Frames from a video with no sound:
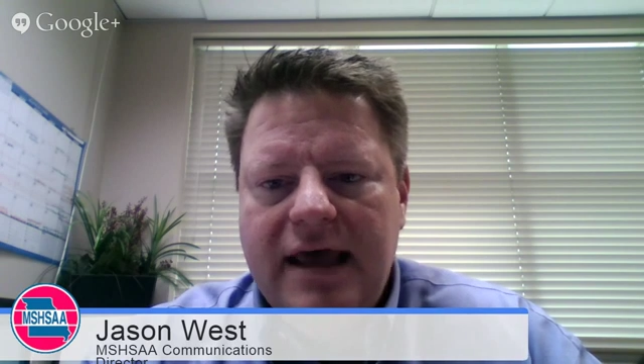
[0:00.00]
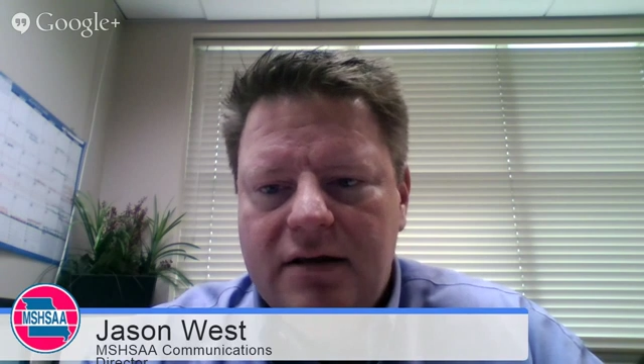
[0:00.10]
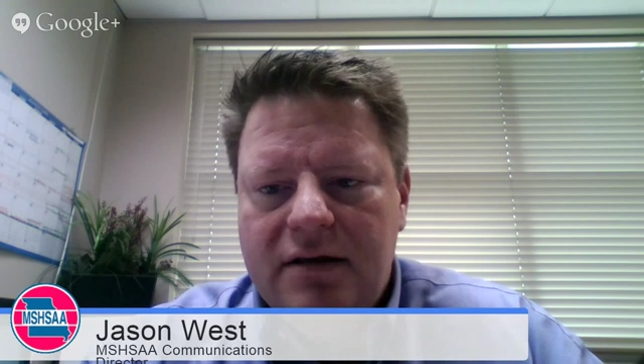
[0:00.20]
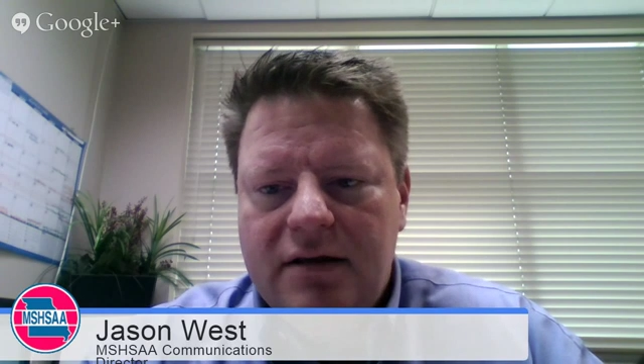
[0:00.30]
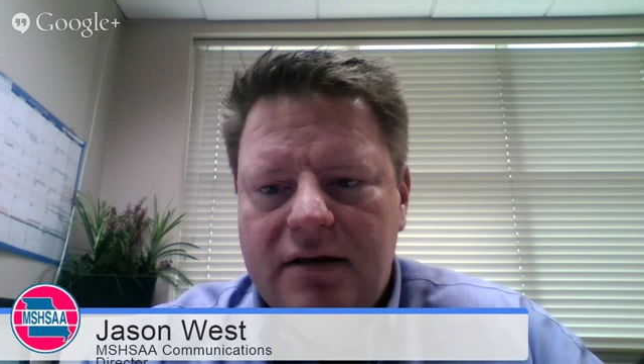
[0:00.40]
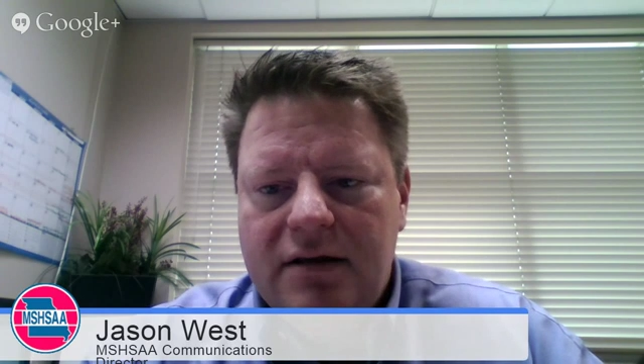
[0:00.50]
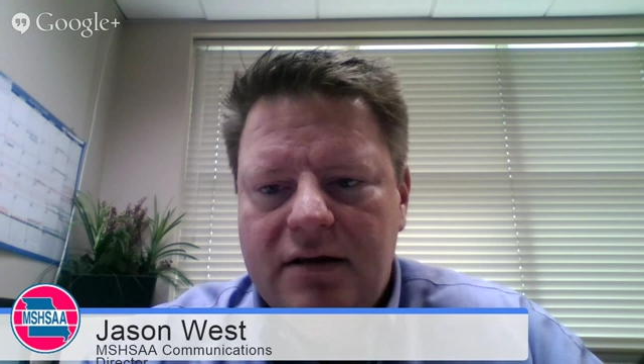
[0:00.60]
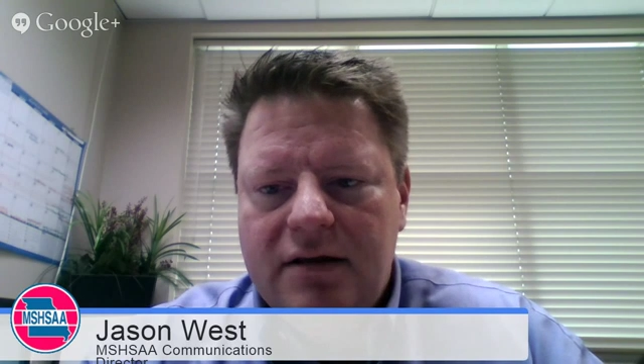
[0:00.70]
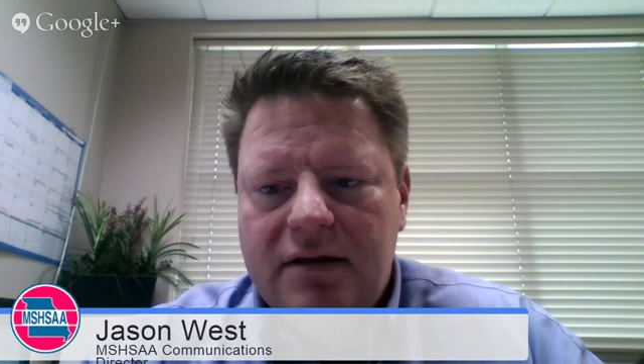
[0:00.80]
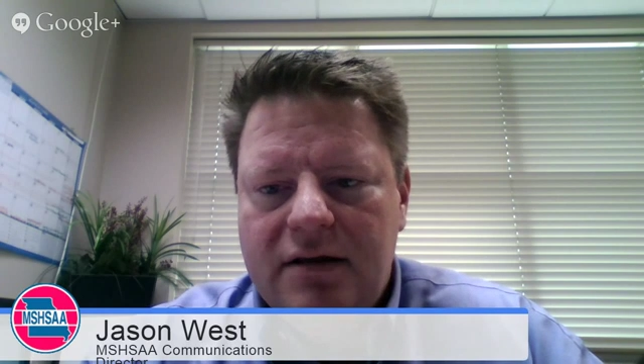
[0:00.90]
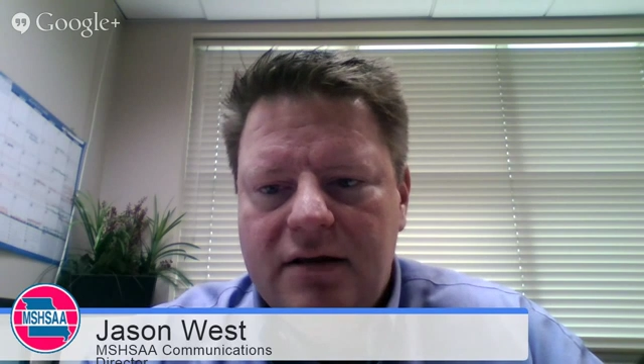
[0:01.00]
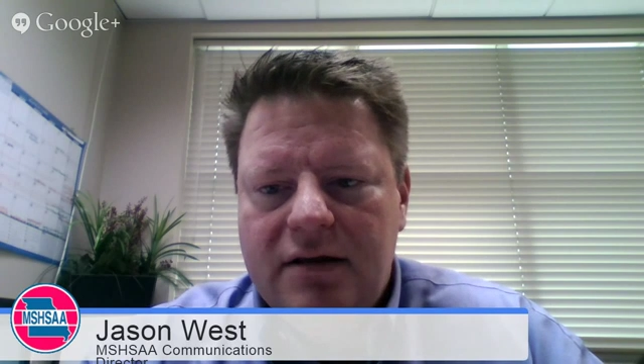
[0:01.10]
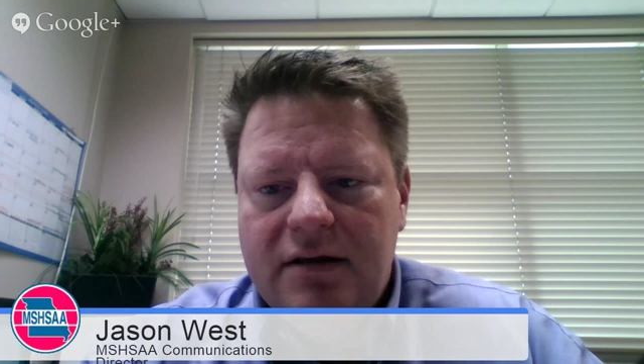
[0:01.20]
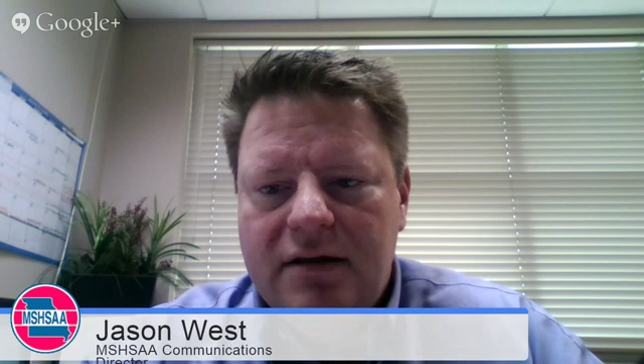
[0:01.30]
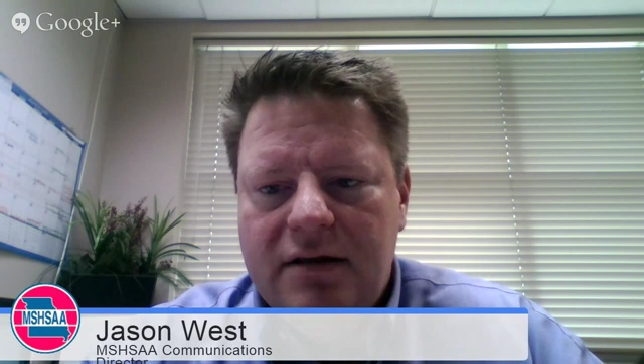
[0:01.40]
There's
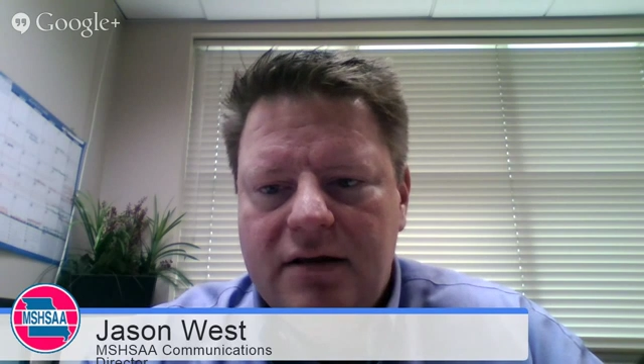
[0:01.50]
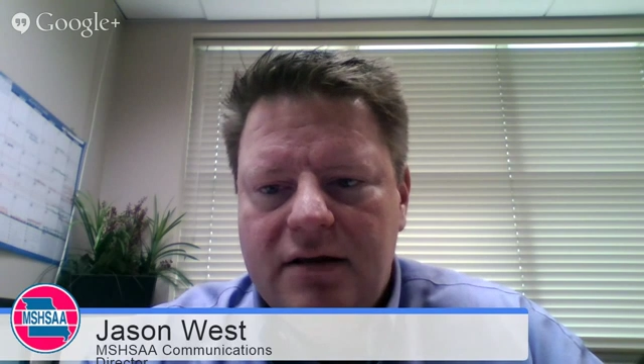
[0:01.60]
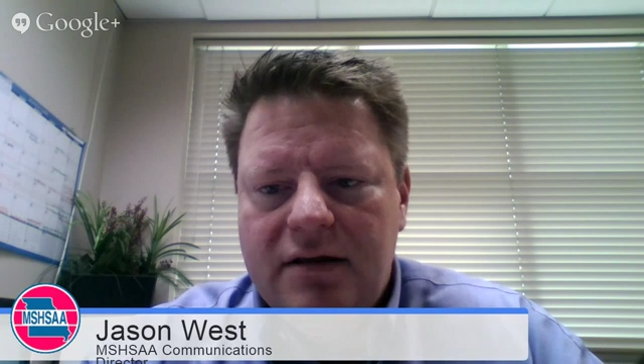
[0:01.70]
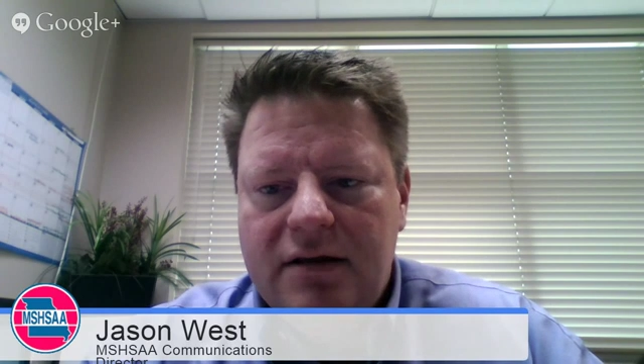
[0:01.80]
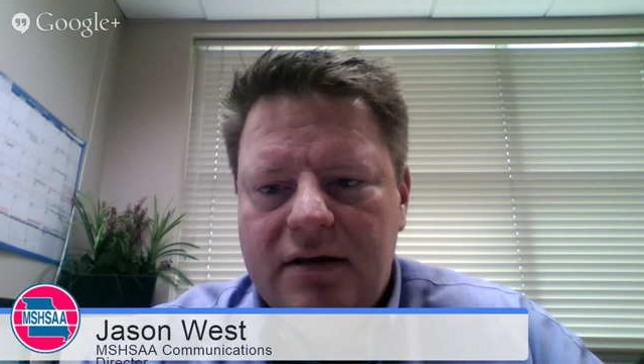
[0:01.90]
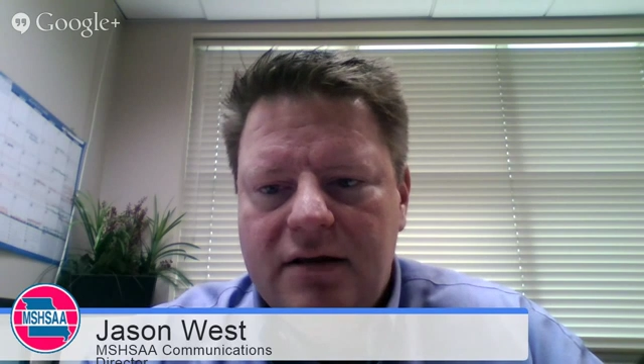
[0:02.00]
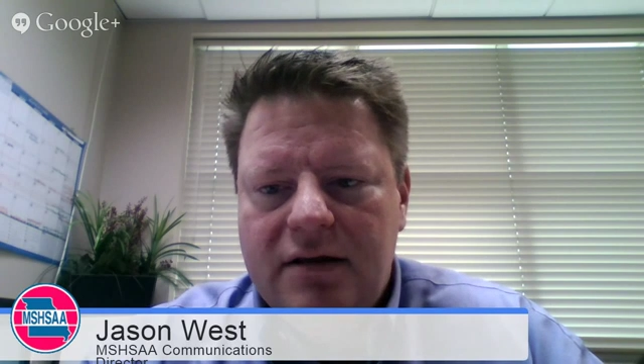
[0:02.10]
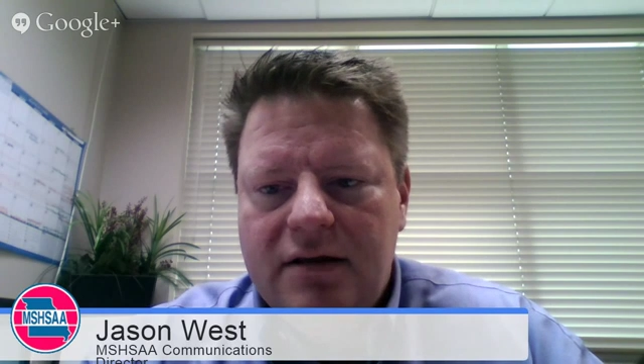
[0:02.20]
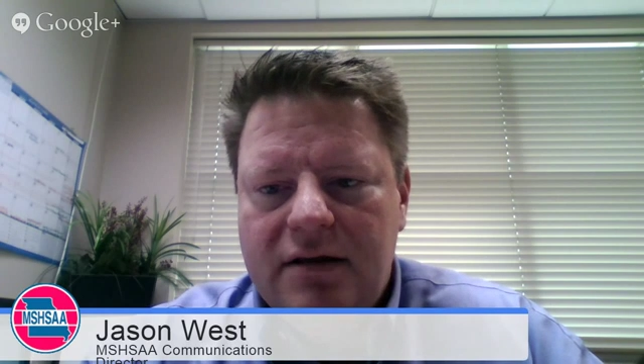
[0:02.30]
cross-examination or policy